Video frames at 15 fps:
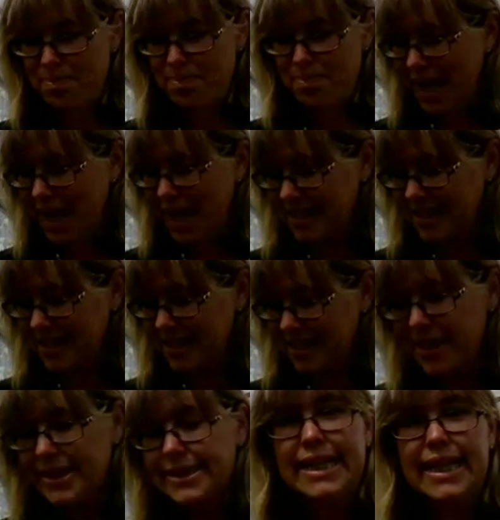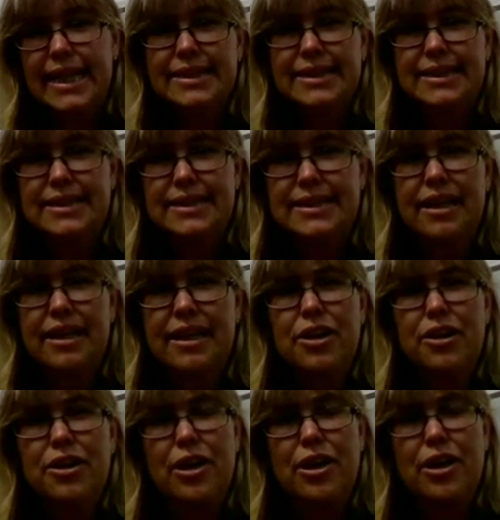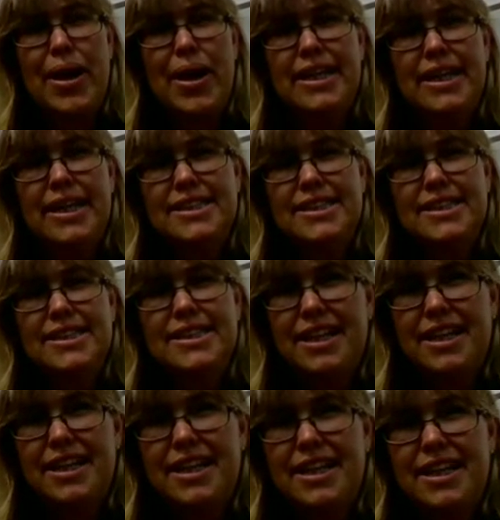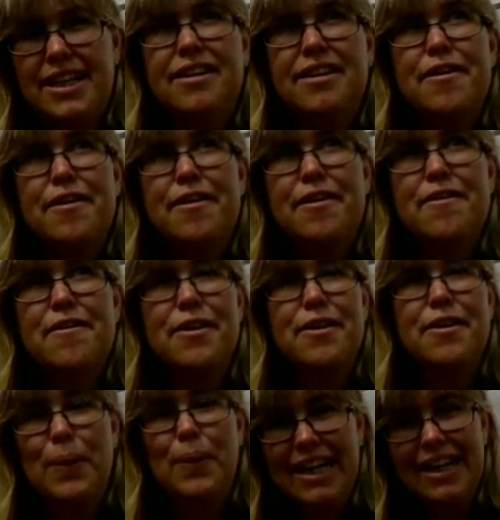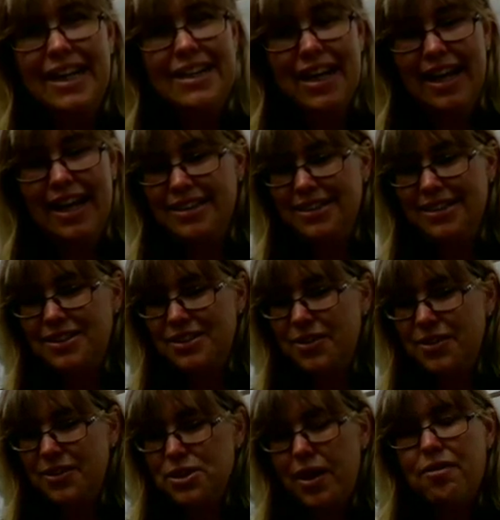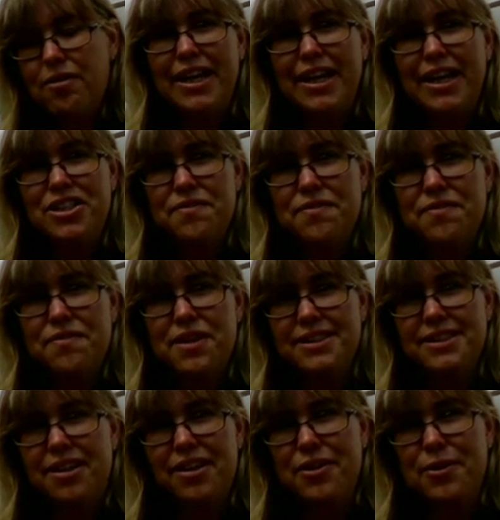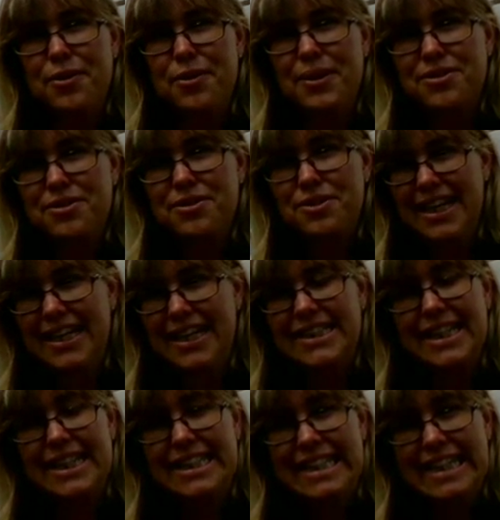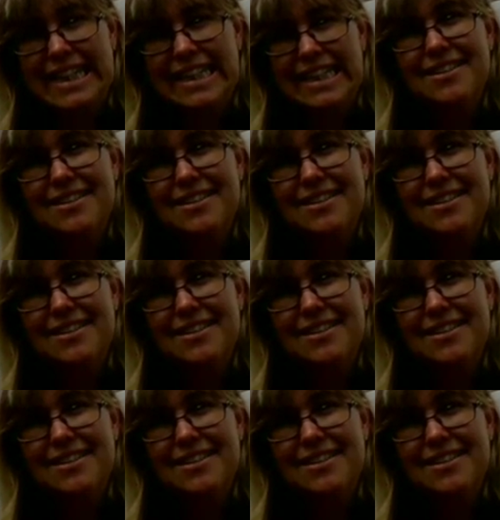planted my brassicas to go out into the garden for the winter, and so there's quite a range of things that I can grow in the winter. It's really exciting.